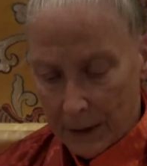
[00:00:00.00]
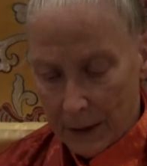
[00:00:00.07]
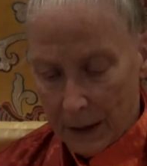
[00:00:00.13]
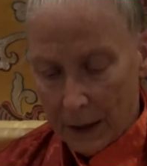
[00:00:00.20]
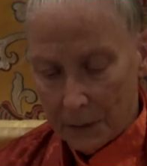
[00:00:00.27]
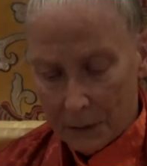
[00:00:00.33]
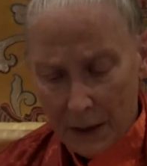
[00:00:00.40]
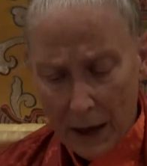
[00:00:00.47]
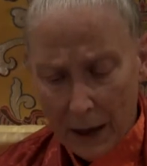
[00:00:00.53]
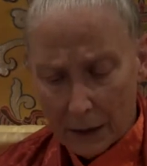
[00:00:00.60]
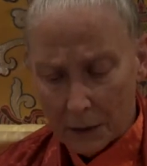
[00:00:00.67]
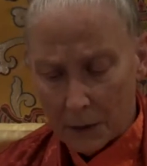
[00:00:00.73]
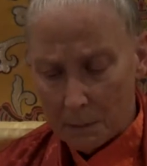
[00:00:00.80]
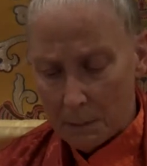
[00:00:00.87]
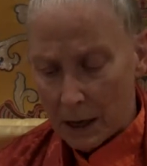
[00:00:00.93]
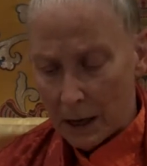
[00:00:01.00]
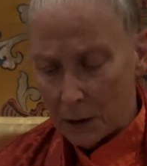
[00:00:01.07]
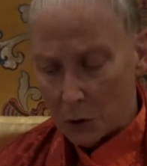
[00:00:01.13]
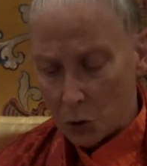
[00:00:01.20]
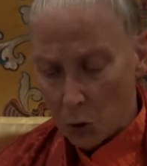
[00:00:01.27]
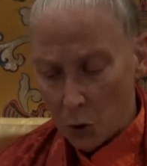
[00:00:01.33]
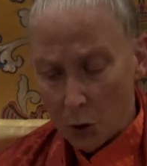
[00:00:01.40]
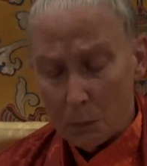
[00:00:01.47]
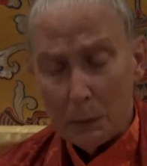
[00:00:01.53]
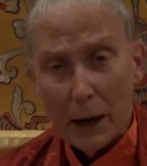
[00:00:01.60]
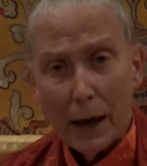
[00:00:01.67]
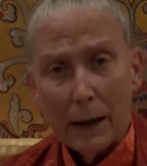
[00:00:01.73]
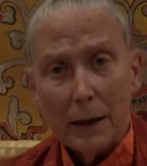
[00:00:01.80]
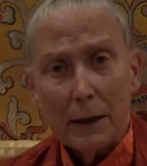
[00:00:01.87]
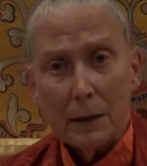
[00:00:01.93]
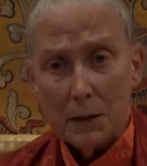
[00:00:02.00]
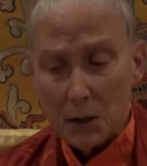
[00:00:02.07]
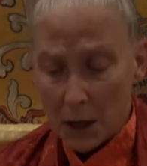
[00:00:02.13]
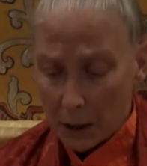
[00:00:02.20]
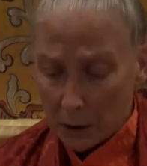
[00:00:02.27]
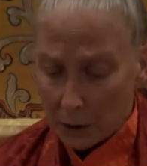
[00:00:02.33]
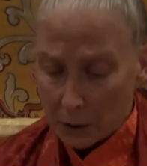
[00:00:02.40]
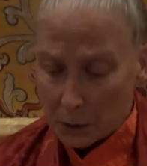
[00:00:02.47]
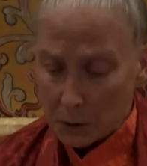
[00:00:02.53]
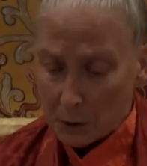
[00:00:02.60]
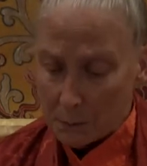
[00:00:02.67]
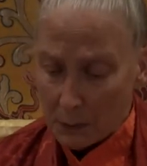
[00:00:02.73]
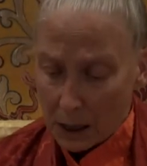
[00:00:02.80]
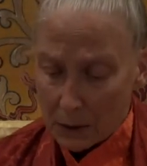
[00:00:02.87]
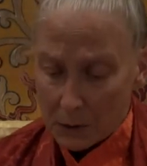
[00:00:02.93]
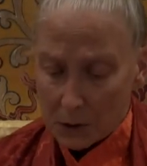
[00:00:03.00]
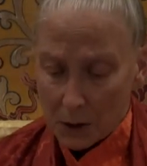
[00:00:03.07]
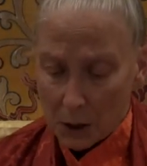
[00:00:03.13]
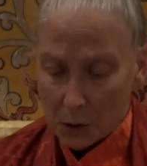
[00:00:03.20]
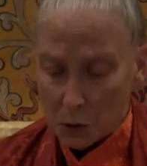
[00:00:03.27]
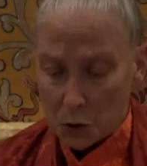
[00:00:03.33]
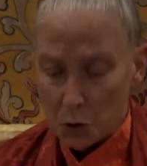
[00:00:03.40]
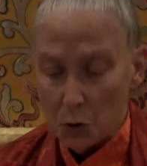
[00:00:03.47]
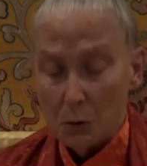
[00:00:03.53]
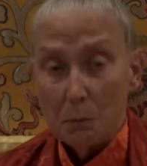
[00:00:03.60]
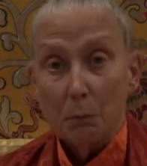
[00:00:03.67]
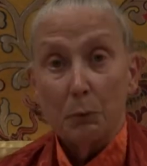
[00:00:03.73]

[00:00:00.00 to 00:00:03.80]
At that, the man tore back in terror to Moscow, stood